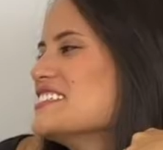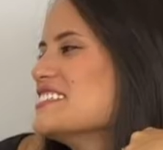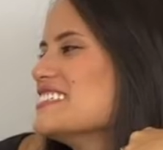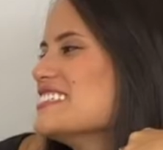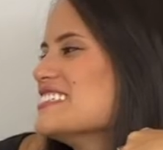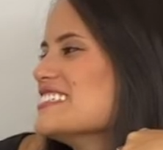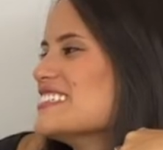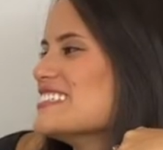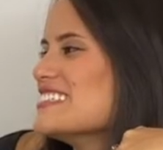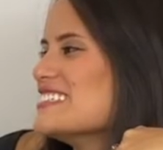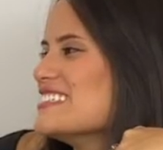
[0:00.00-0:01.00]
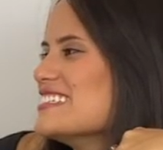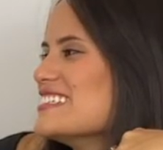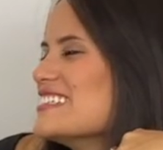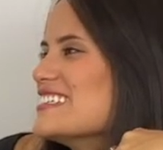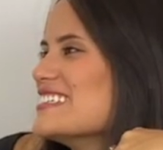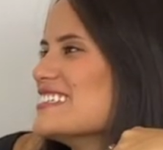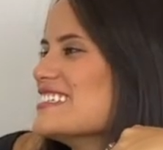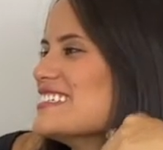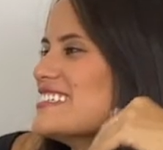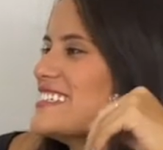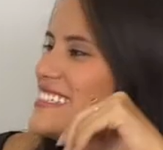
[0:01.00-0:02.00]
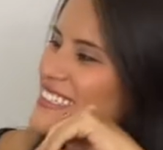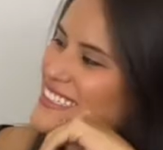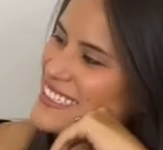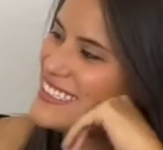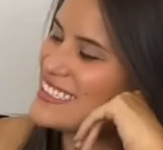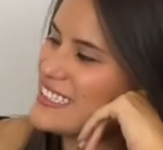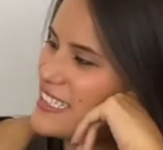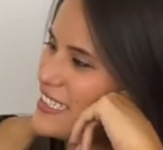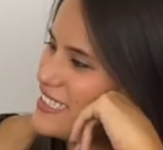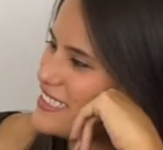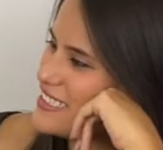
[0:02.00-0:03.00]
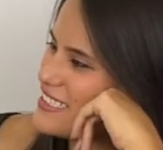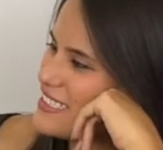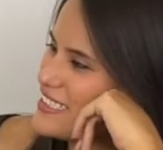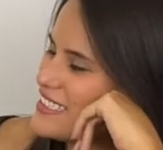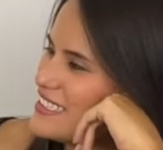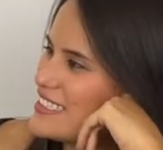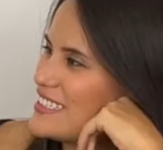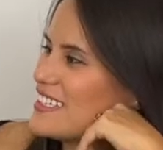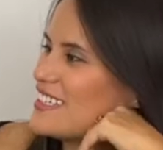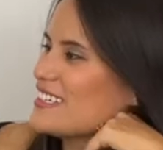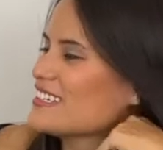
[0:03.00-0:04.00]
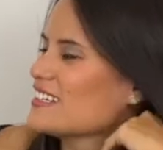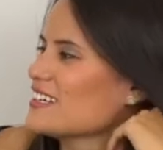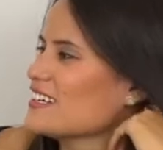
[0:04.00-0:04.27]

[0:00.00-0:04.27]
[no speech]